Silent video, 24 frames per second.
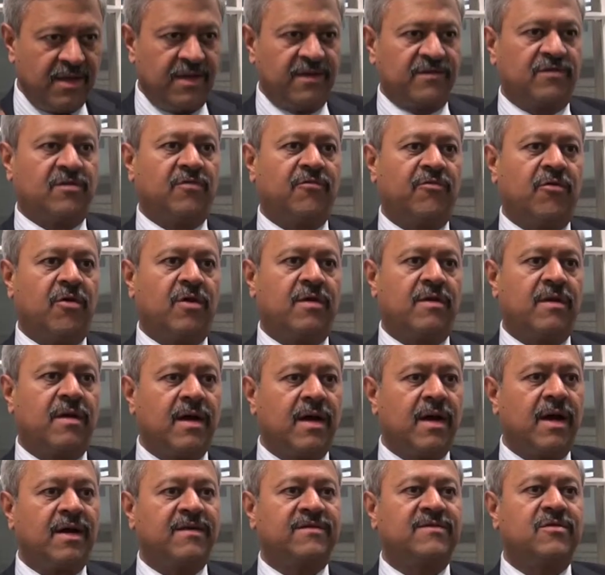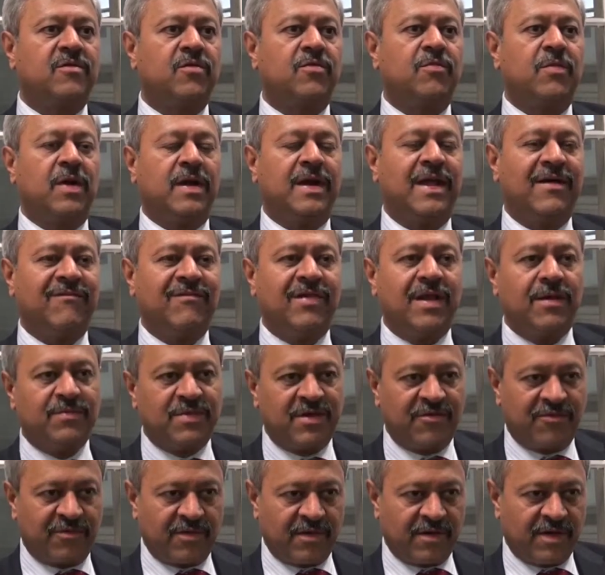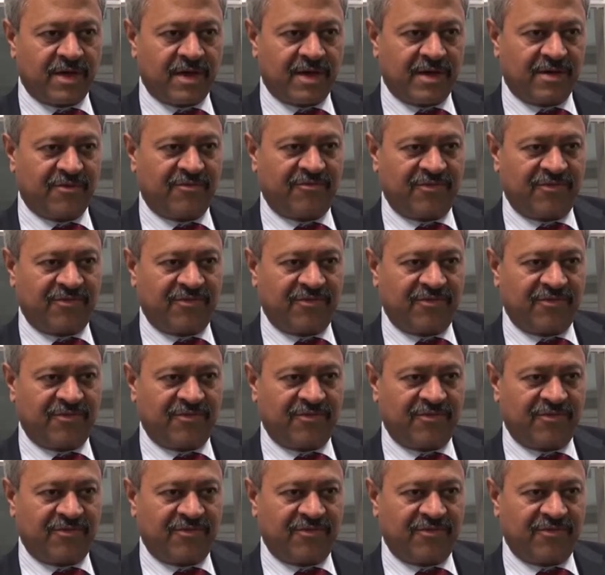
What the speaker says: So for us to develop the